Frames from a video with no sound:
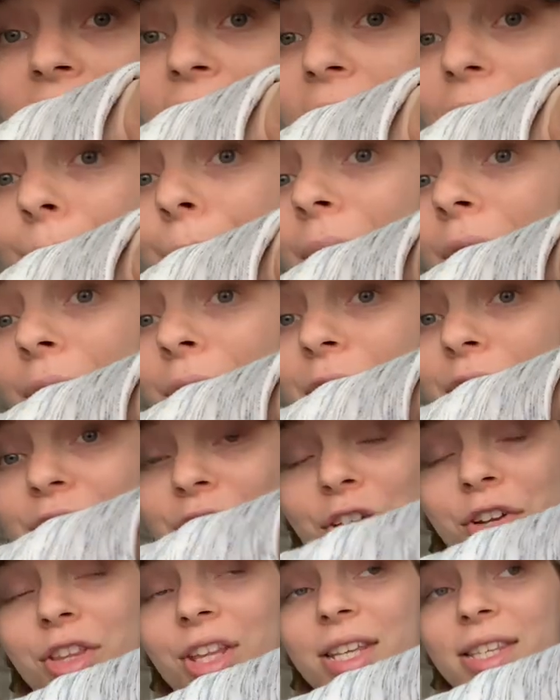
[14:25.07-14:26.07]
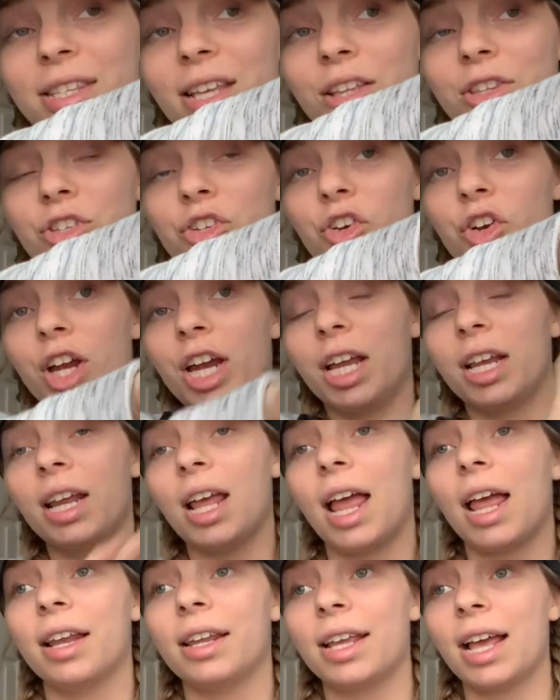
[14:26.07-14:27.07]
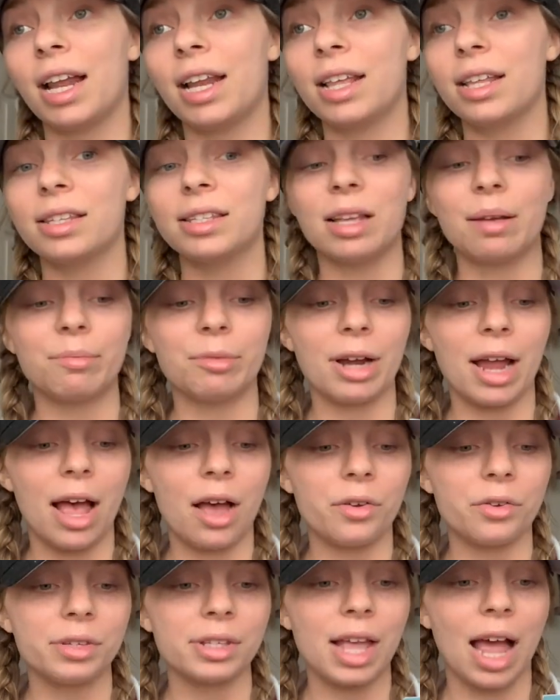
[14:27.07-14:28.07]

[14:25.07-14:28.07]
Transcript: I might return this sunscreen and get it somewhere else.